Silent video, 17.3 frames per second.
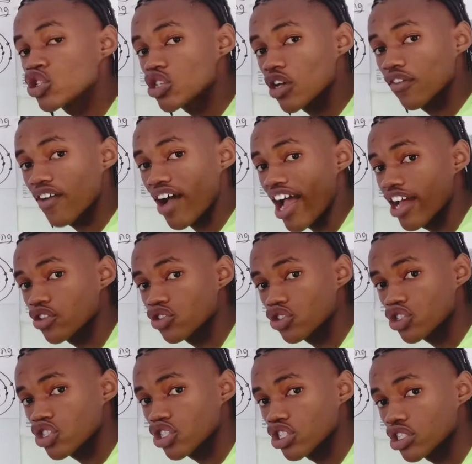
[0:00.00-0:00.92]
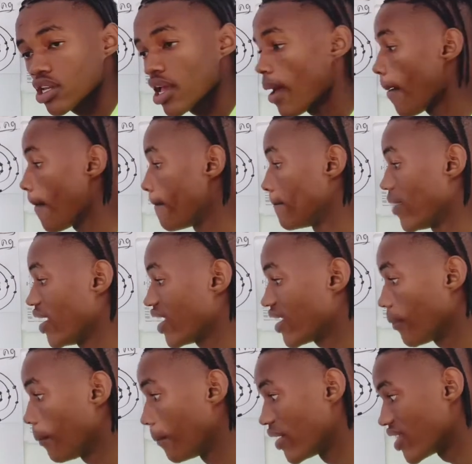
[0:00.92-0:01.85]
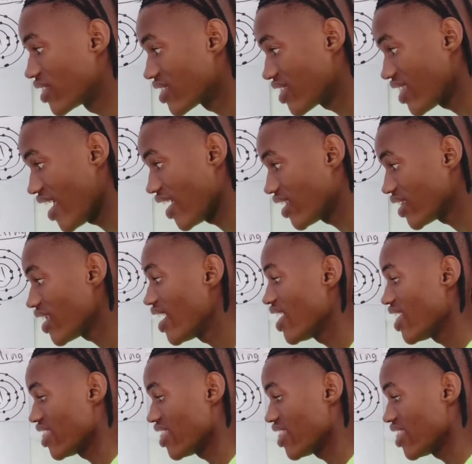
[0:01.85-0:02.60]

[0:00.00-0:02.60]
of hydrogen make methane,